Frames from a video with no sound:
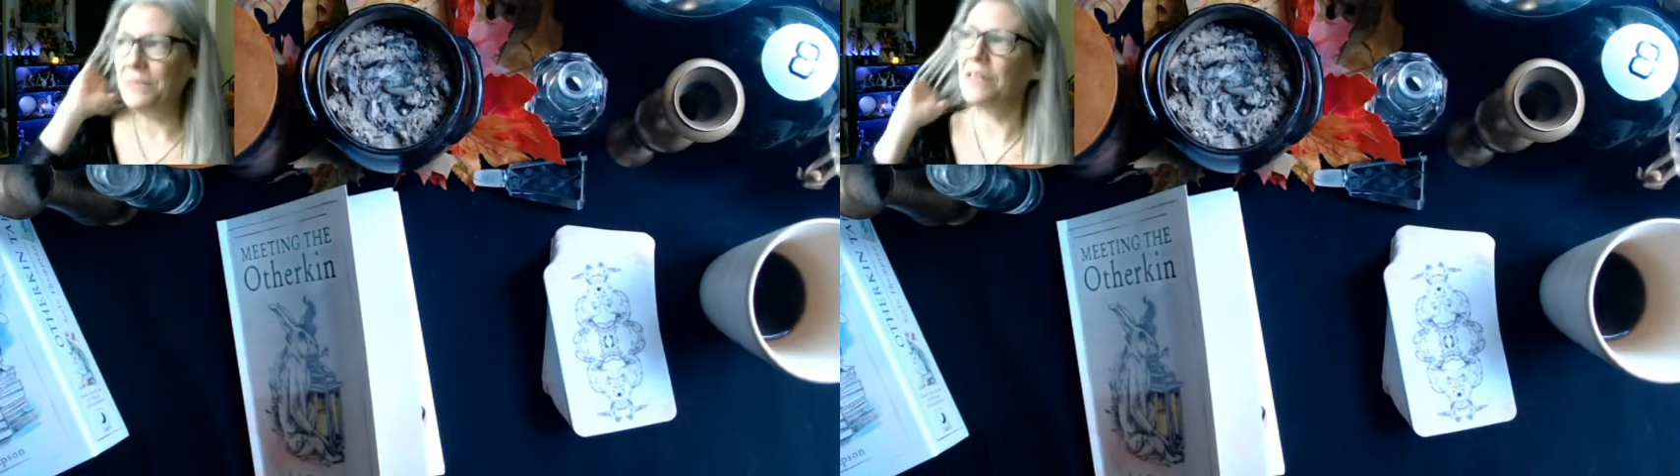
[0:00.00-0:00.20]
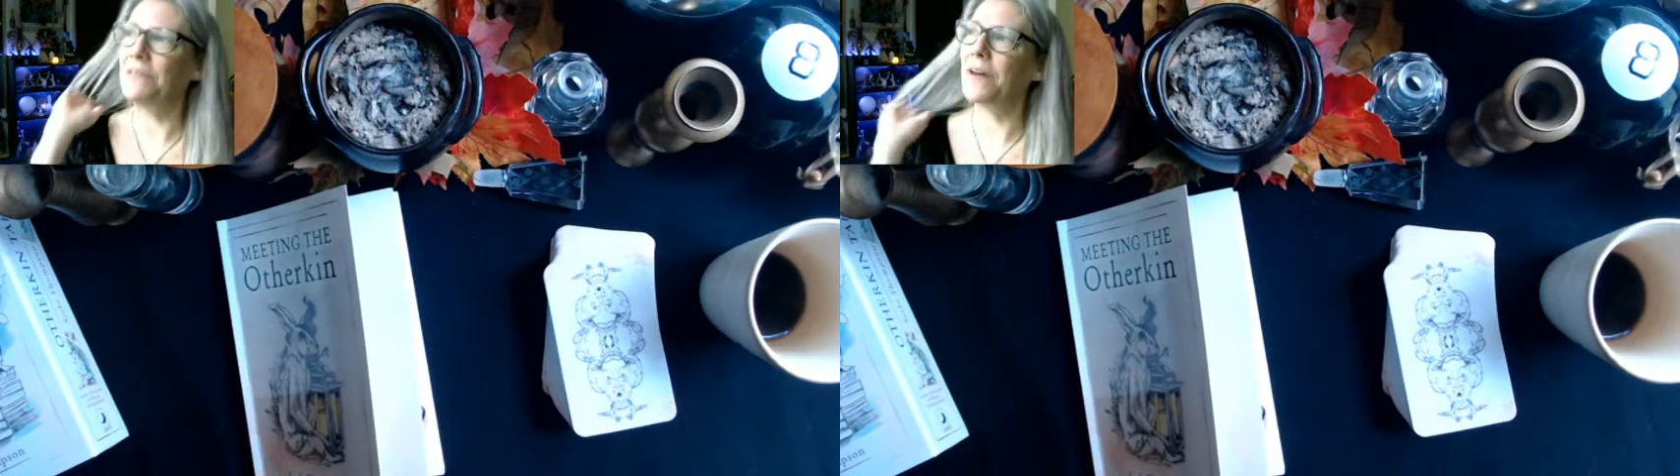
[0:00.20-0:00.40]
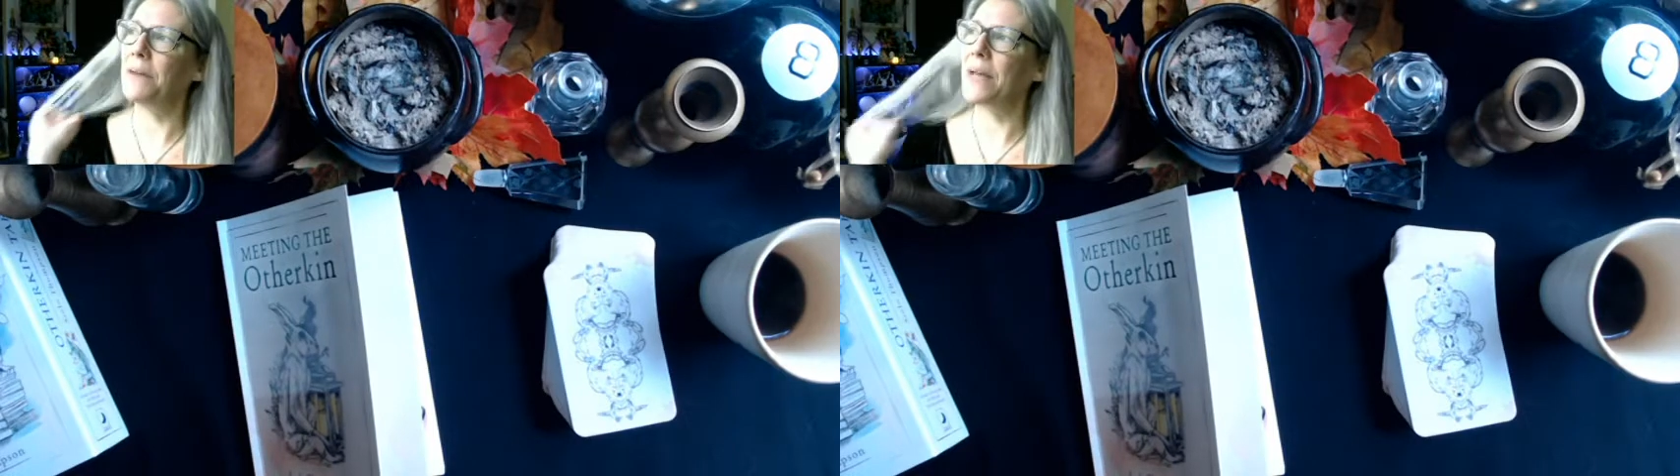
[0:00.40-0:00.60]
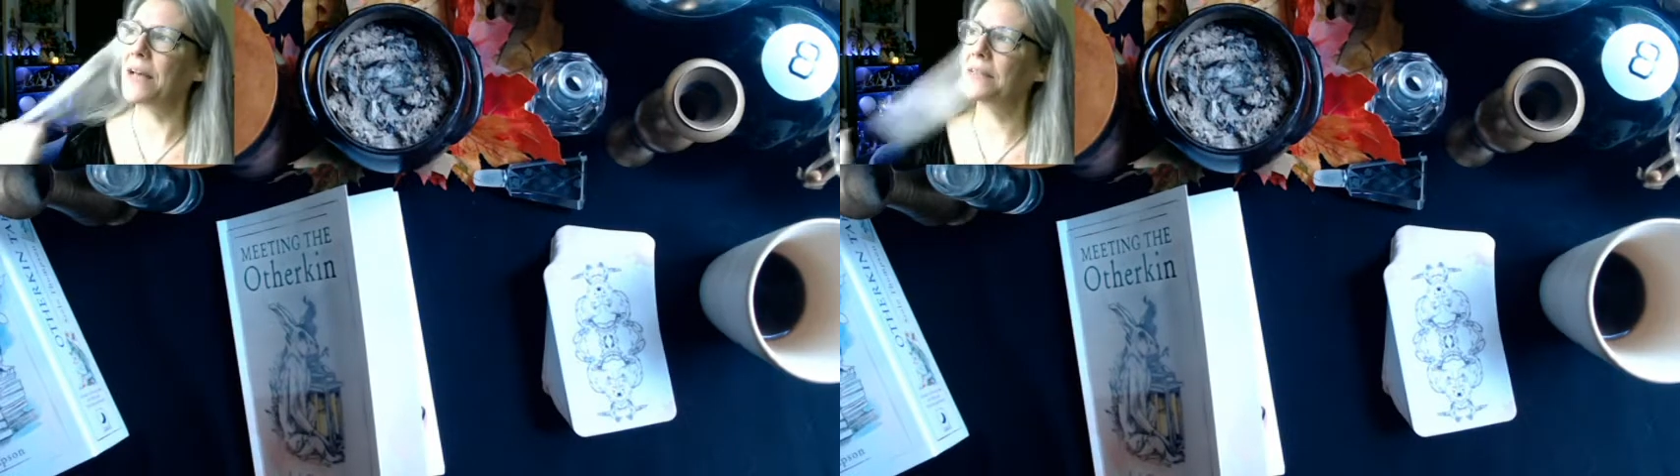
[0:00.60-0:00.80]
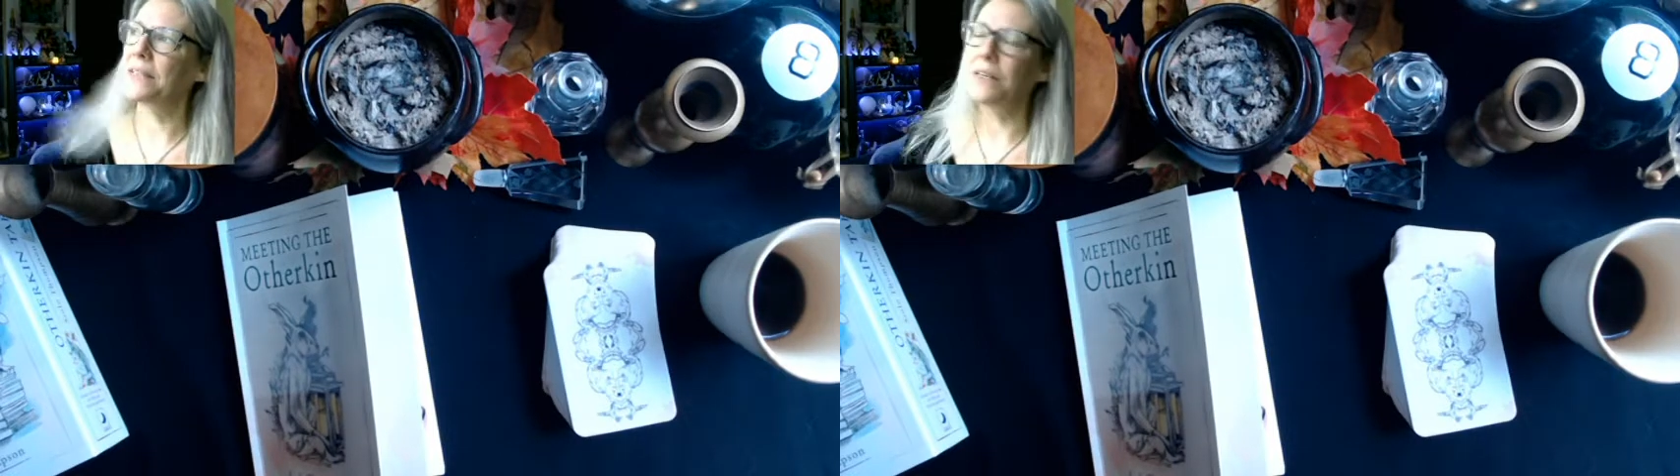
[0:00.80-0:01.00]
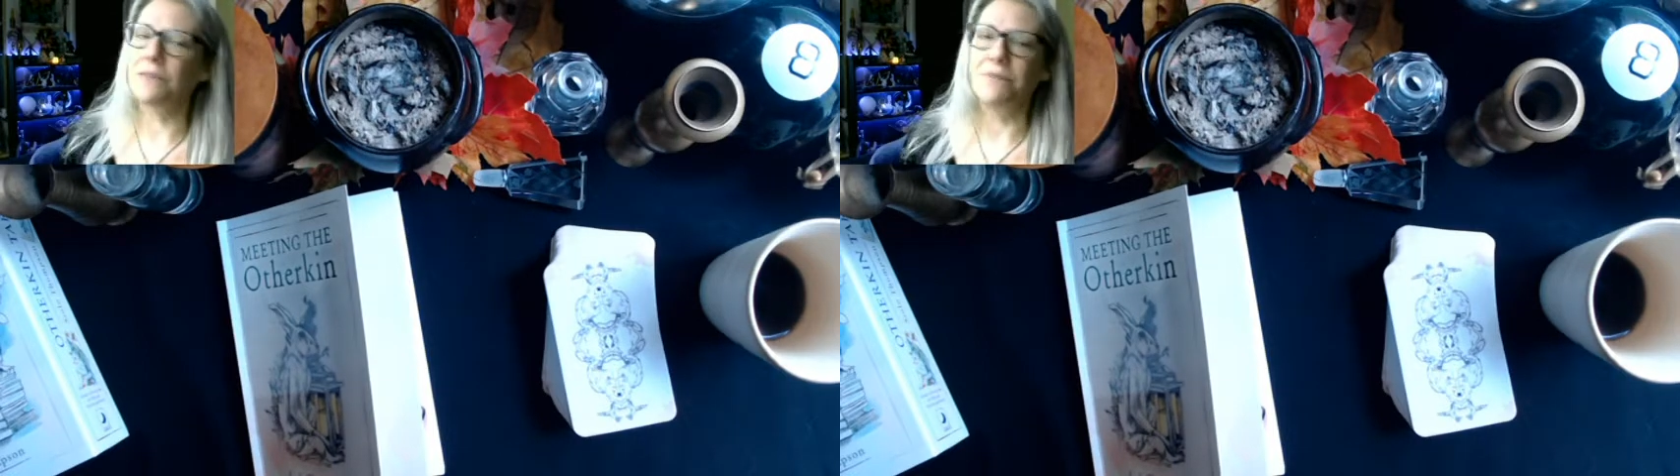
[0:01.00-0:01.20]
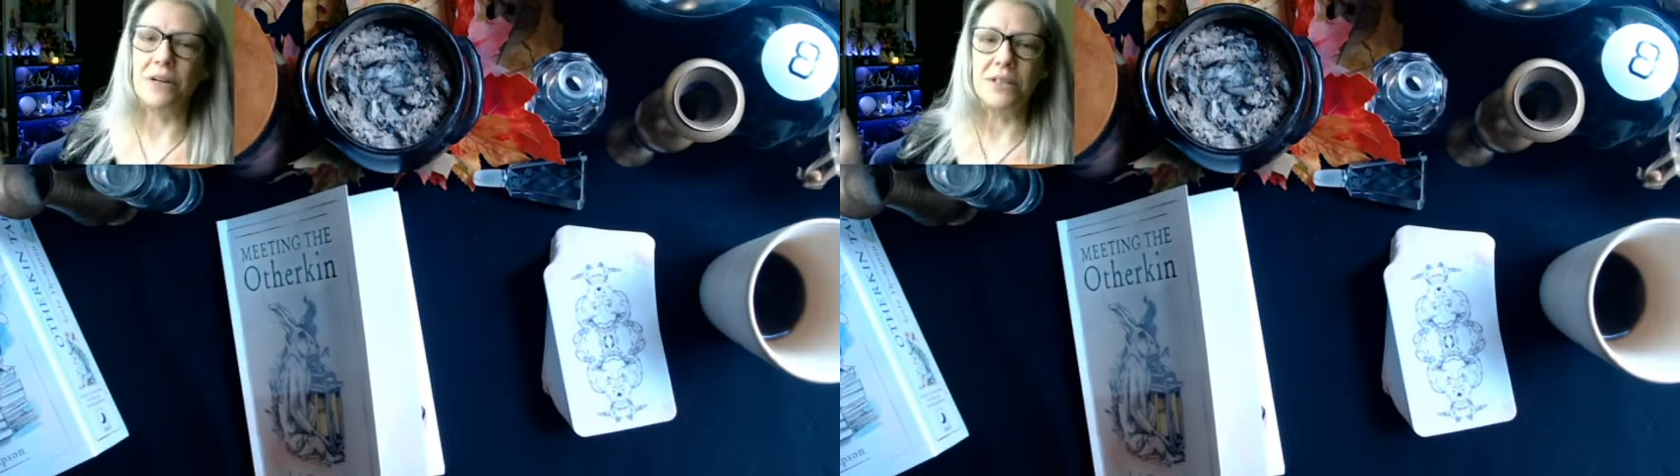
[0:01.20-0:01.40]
if I'm asking a very